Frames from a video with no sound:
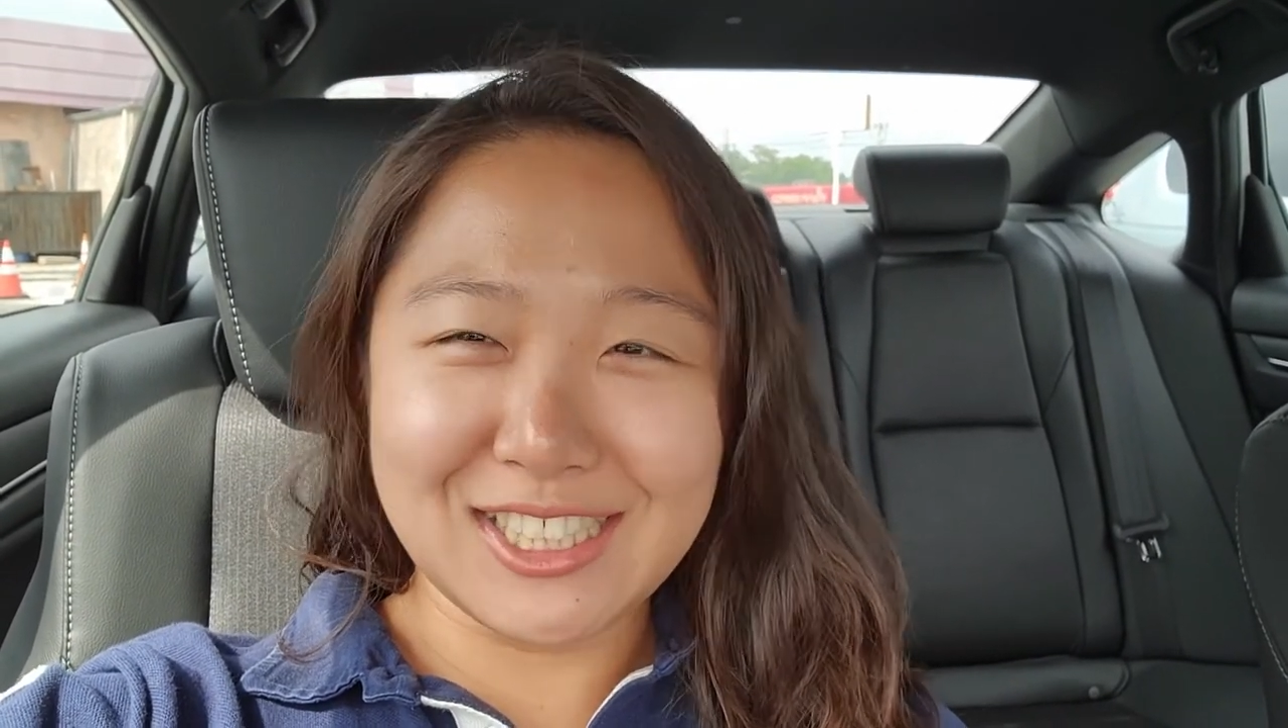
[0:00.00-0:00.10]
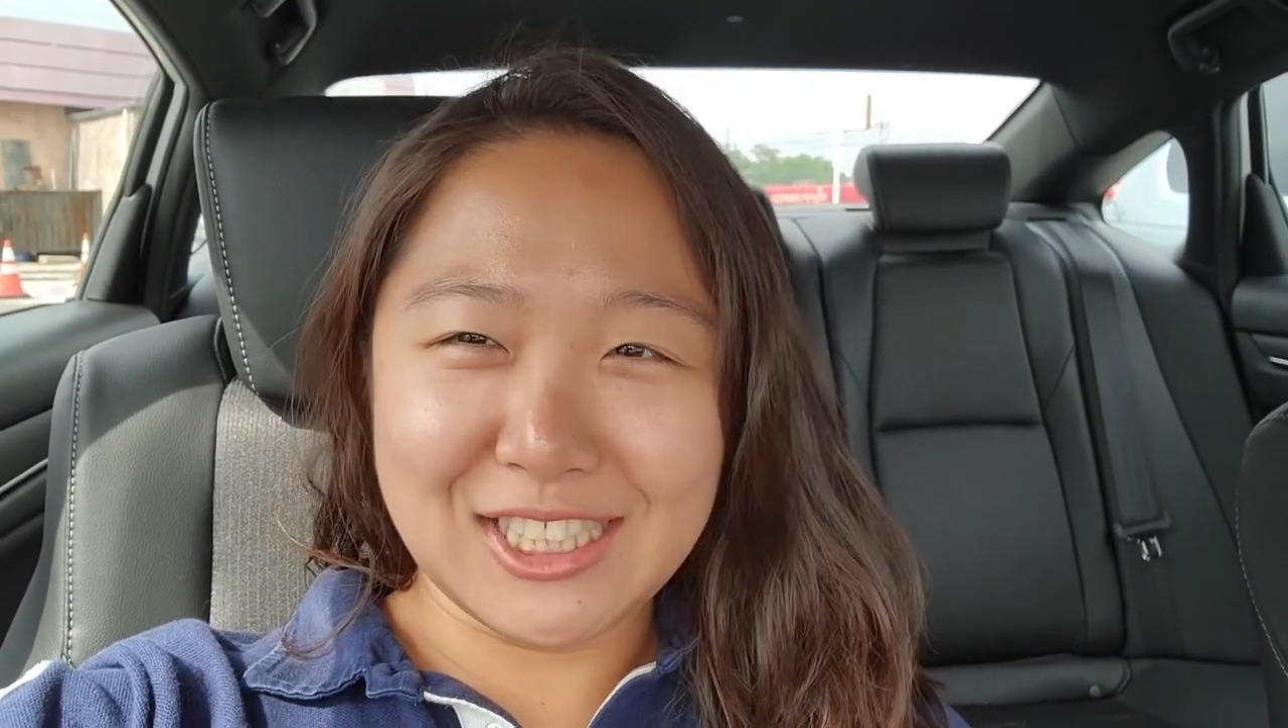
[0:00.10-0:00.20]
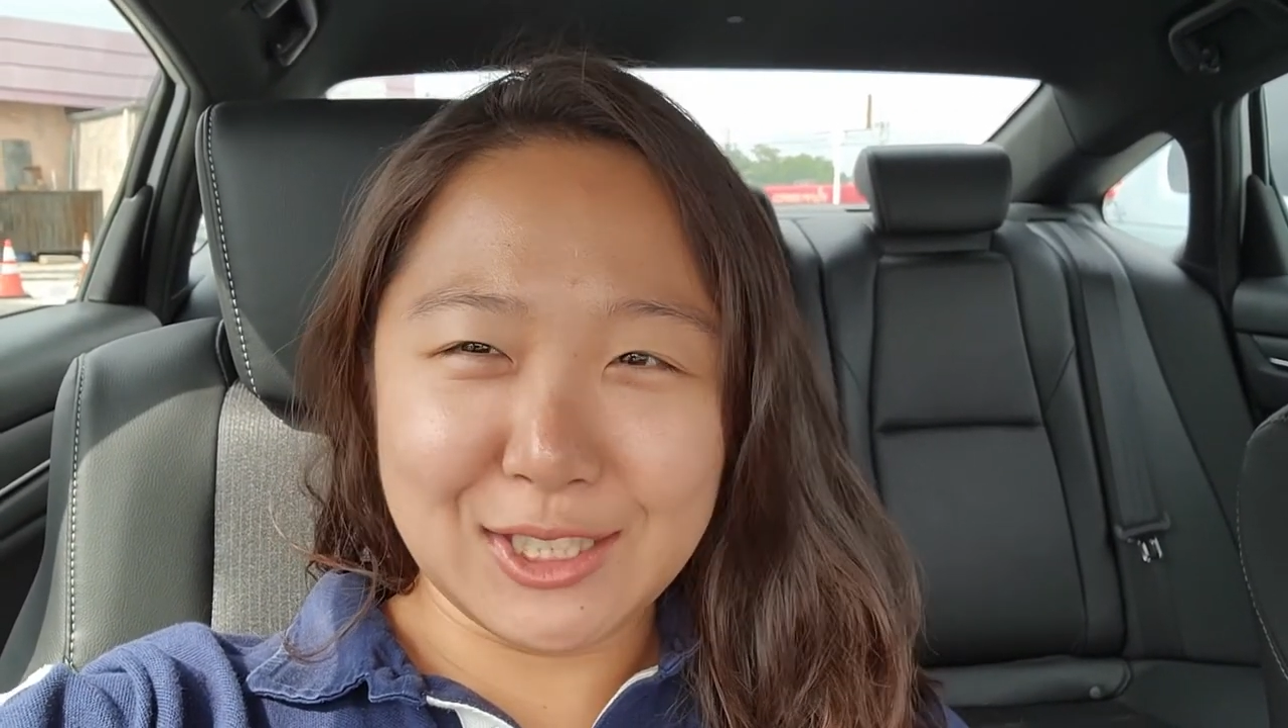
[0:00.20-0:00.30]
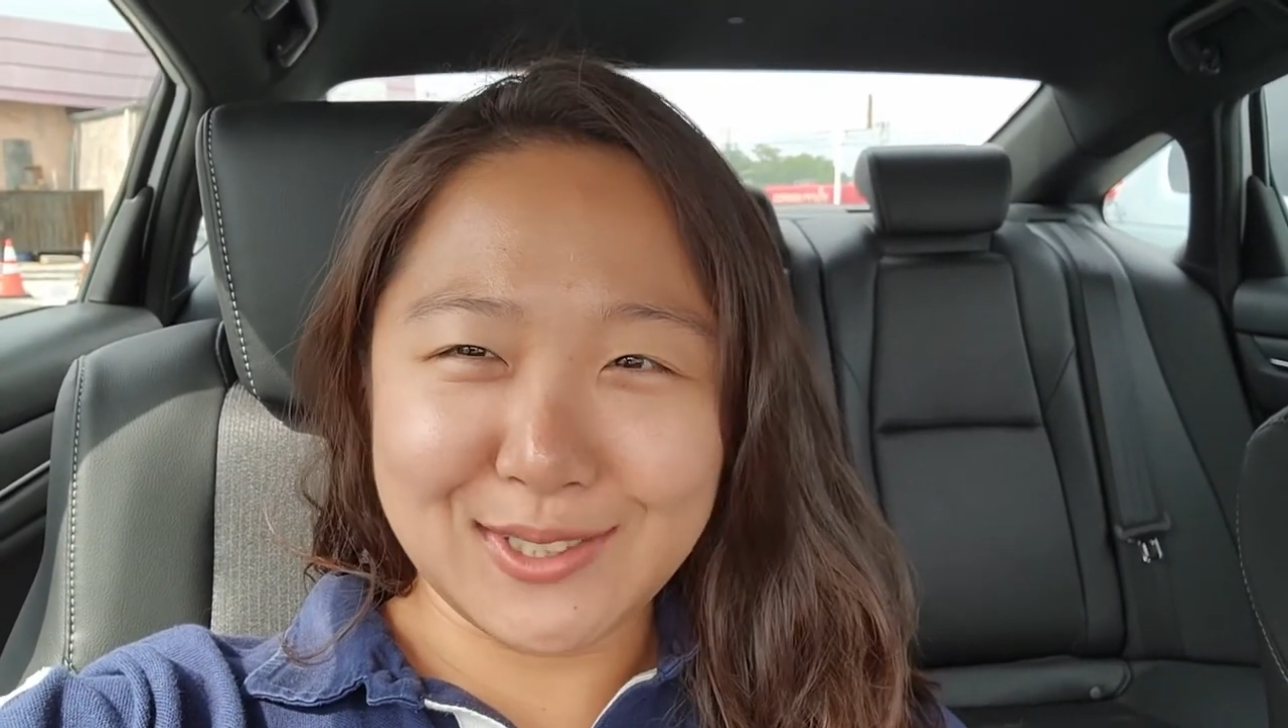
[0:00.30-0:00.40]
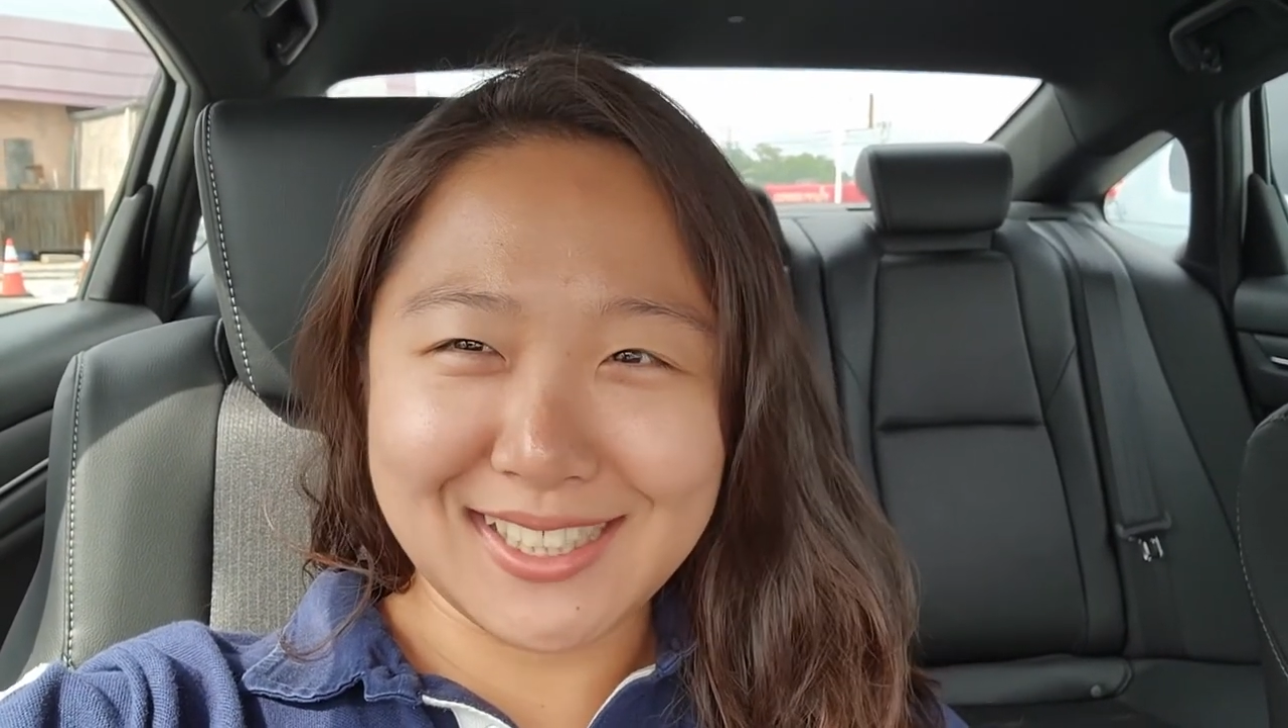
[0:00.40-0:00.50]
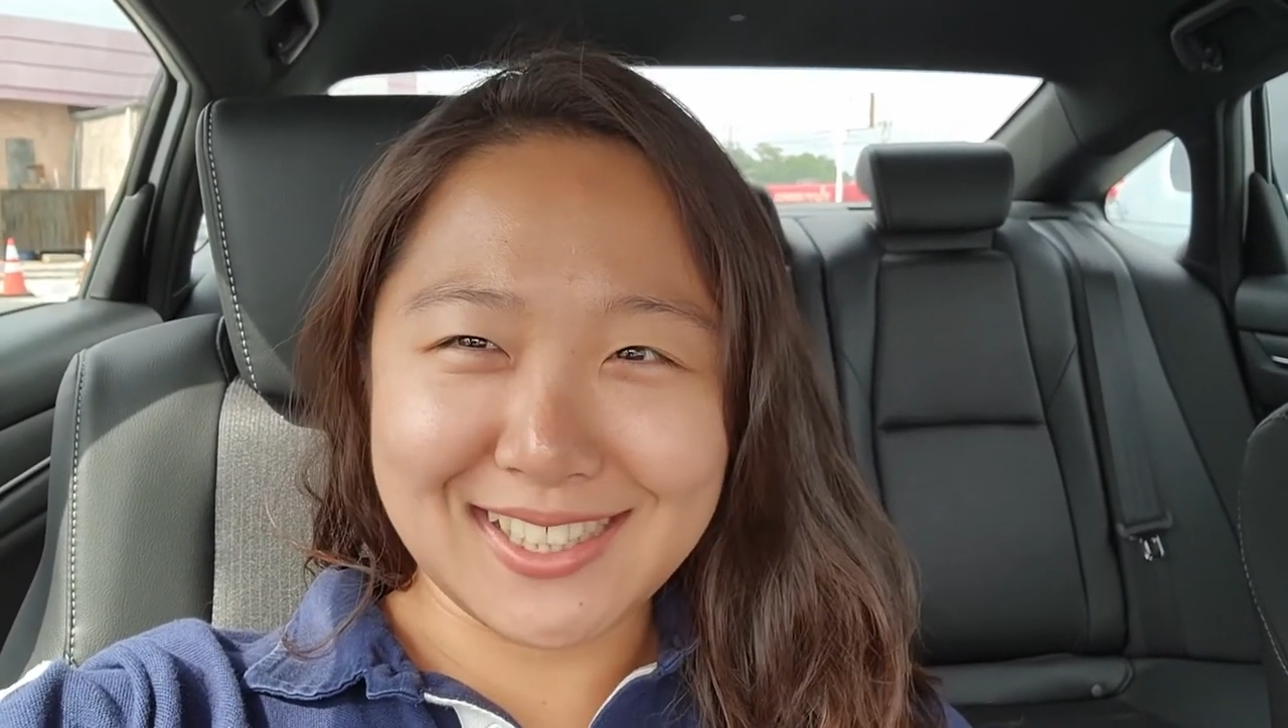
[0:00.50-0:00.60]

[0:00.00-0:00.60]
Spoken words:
to do